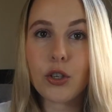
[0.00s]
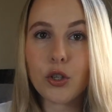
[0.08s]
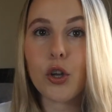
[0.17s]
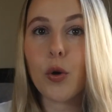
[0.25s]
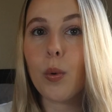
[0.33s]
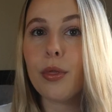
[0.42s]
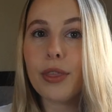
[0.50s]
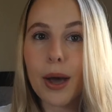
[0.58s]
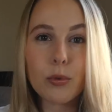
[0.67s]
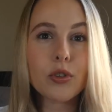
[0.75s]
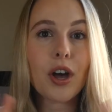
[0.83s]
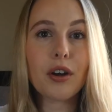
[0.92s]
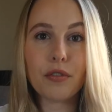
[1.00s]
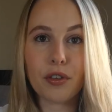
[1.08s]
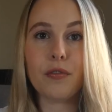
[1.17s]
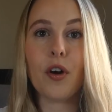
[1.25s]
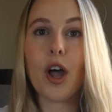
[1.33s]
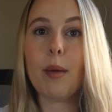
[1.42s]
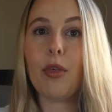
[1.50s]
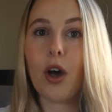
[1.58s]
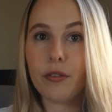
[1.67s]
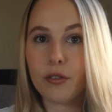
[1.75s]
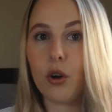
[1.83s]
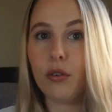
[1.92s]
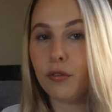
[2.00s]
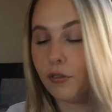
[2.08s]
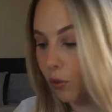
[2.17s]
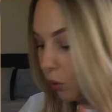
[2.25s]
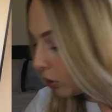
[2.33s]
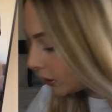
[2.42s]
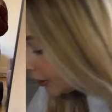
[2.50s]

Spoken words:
So that was kind of the vibe that I've gone for.